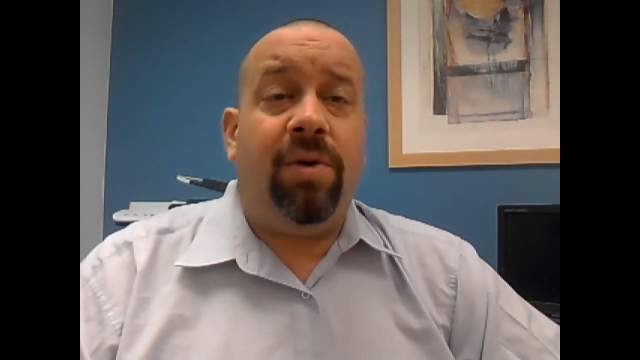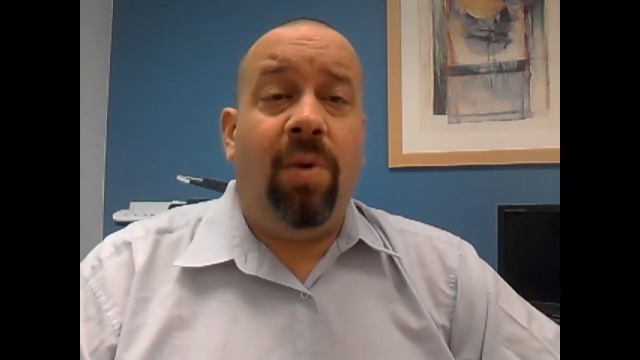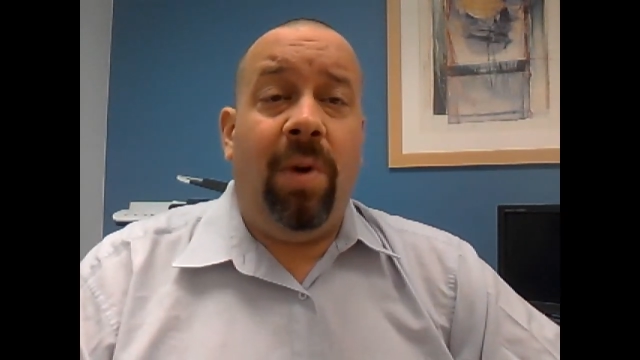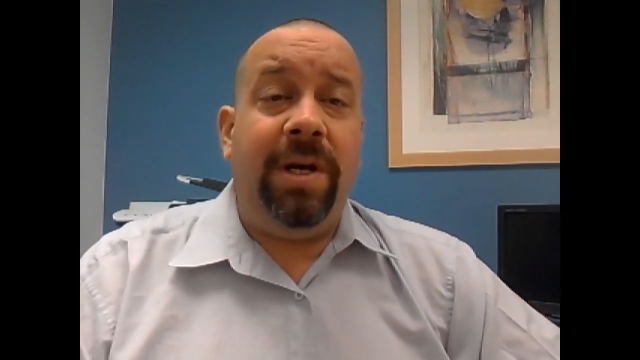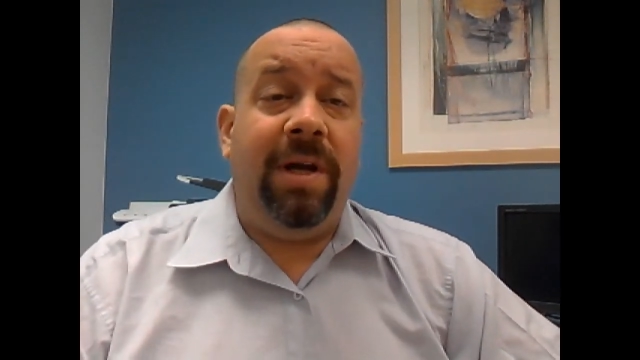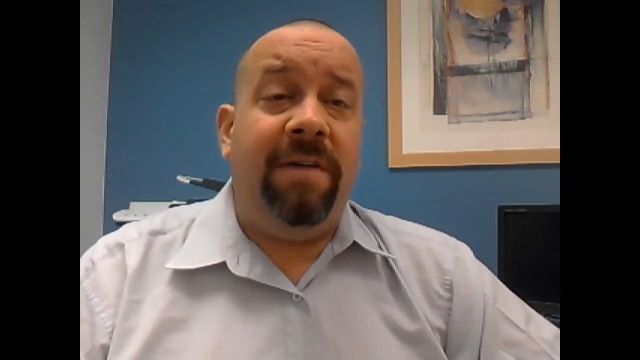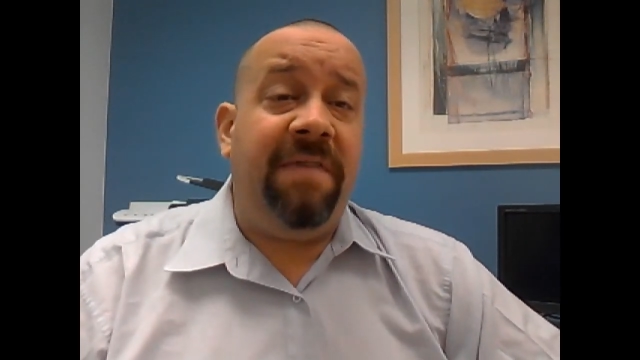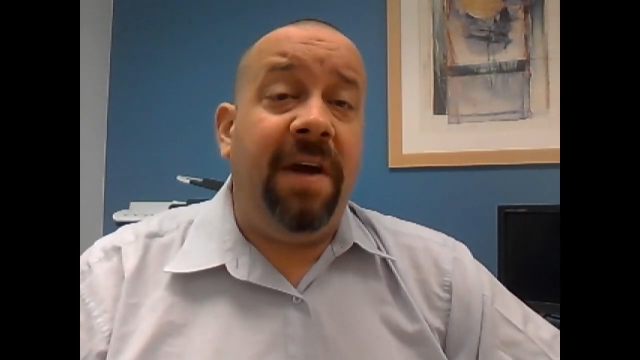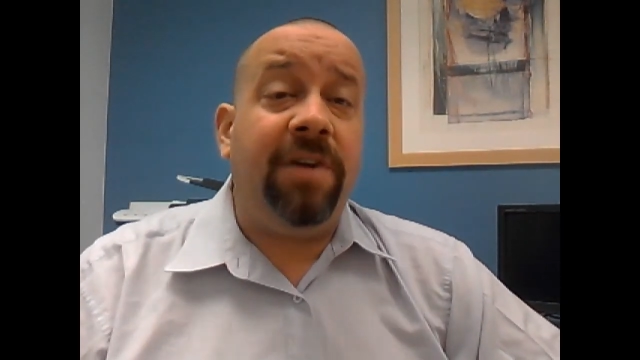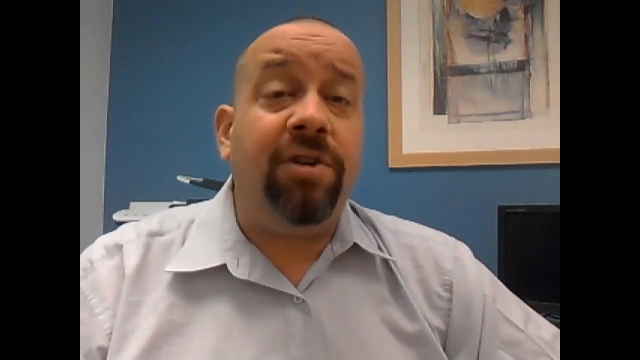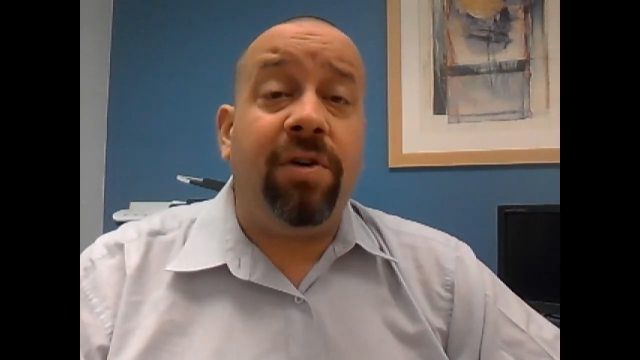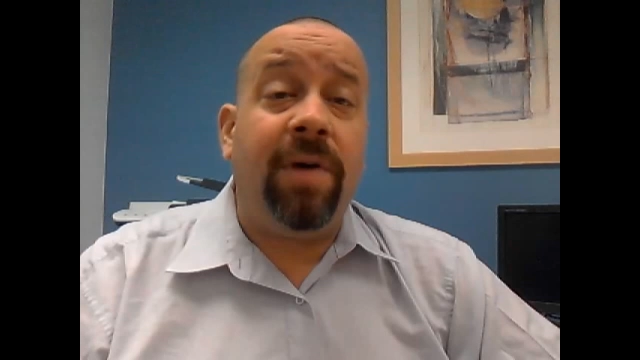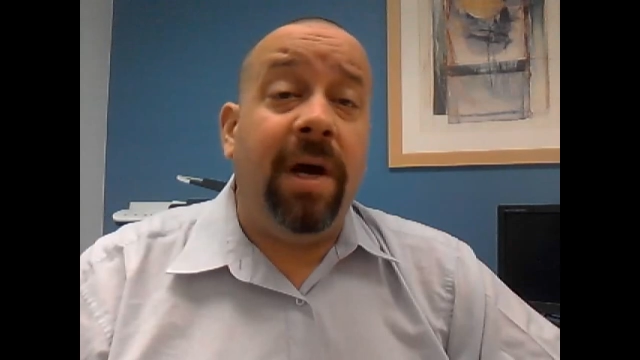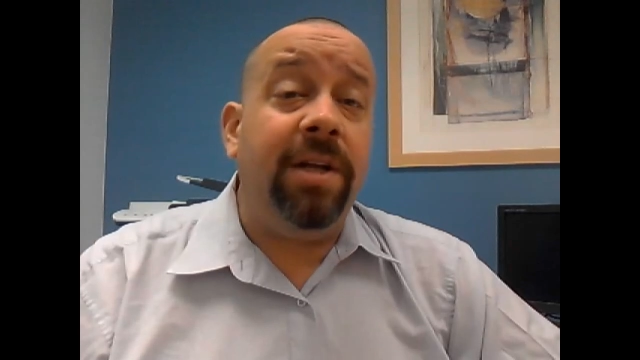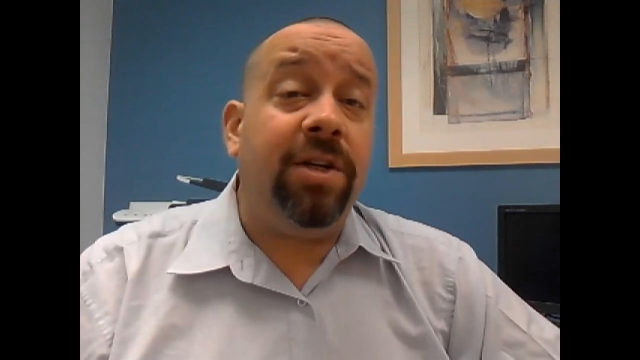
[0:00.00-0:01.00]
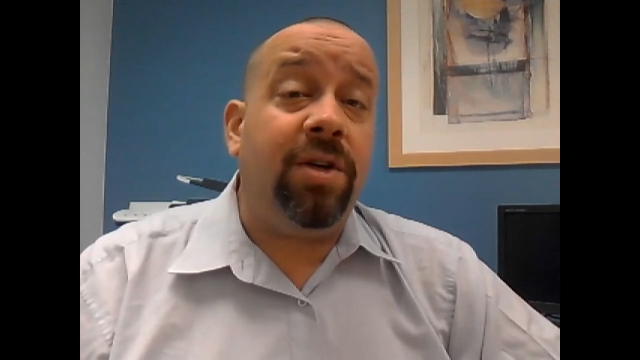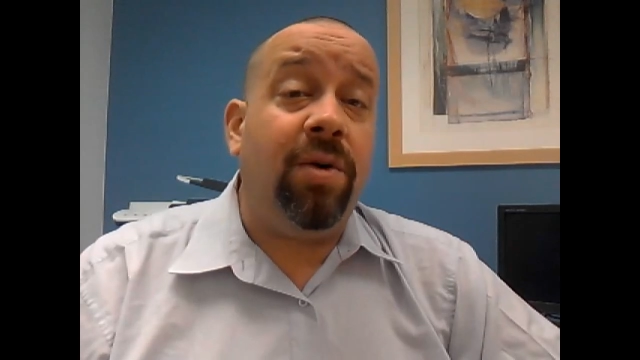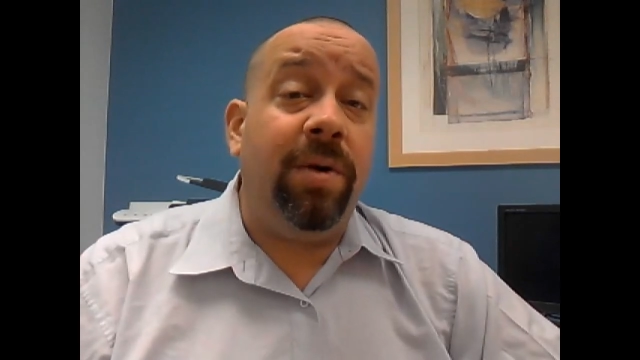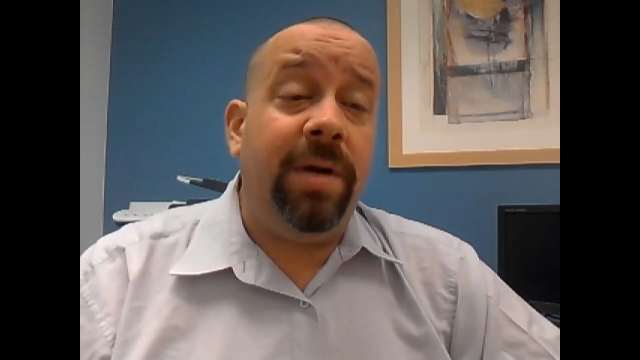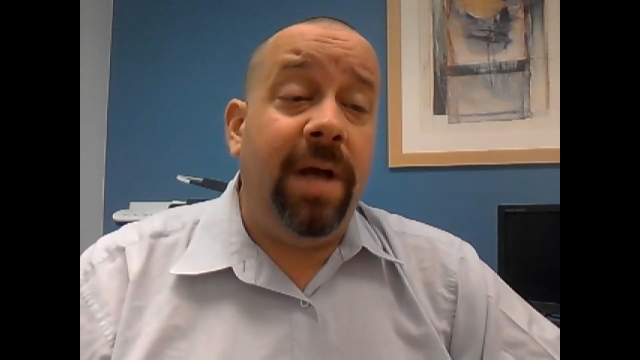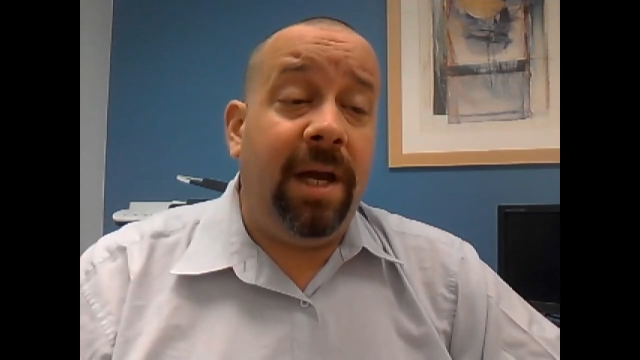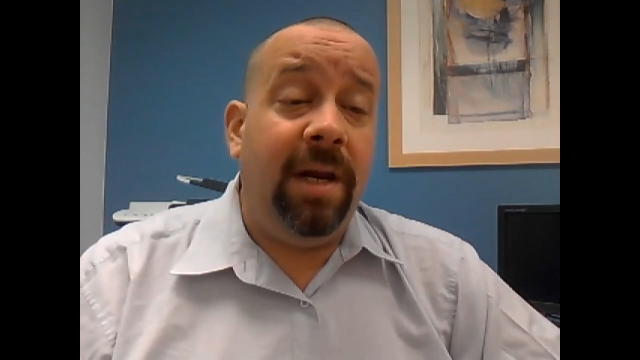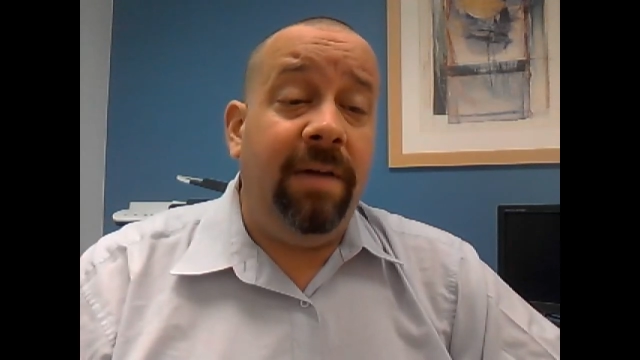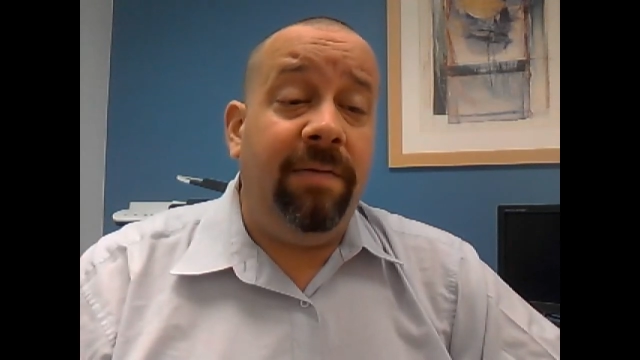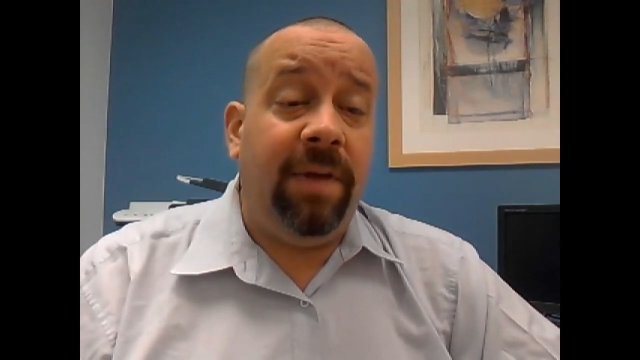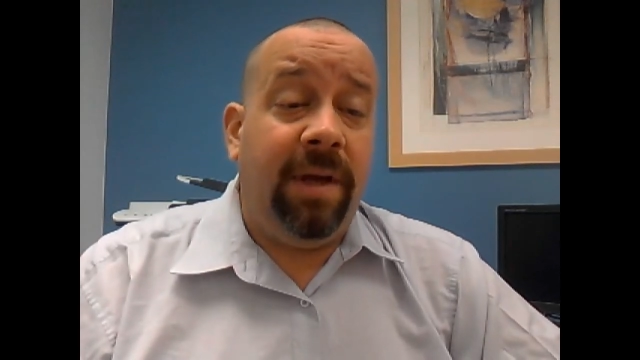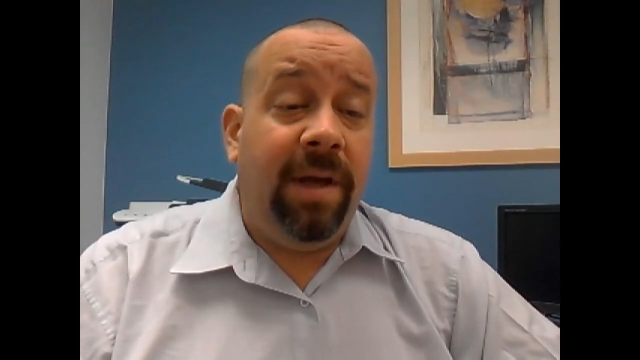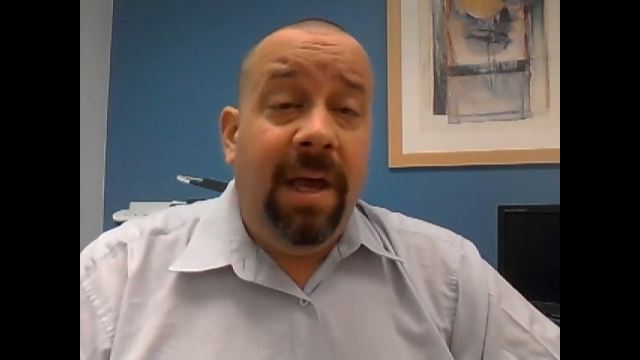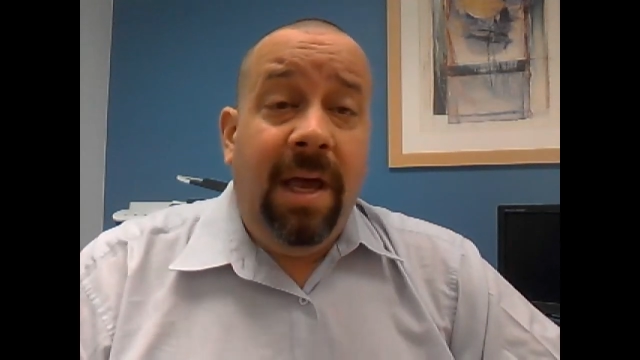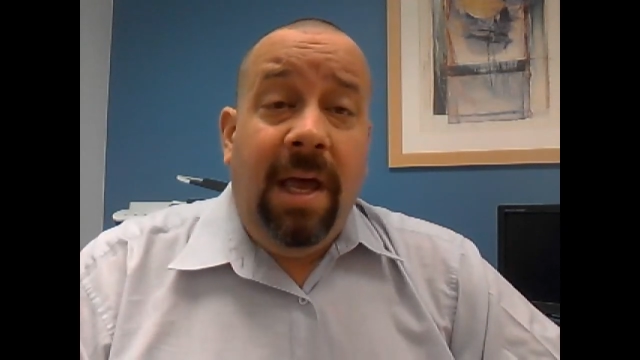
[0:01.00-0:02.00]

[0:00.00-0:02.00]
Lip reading: going to affect your credit score negatively.